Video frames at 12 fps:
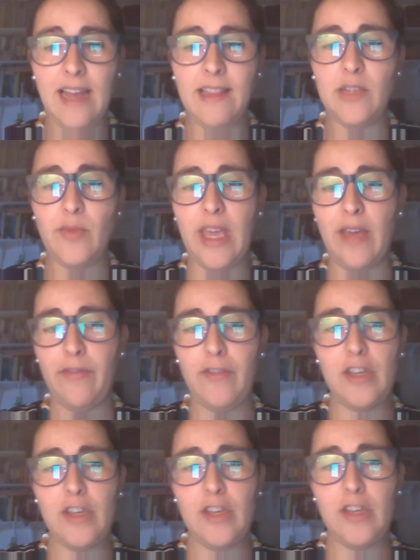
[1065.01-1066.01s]
We have
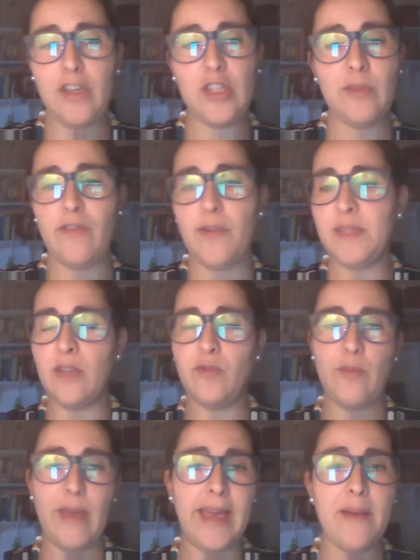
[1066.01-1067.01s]
fishermen from São Tomé
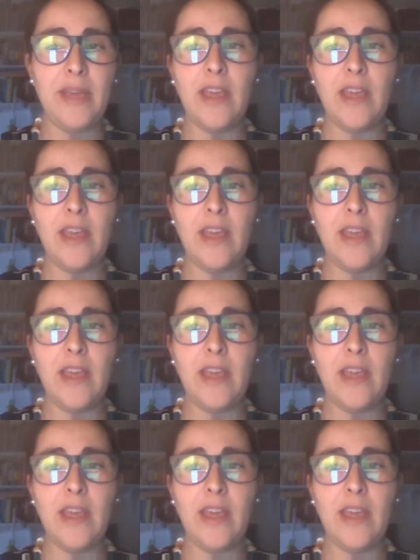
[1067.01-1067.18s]
coming.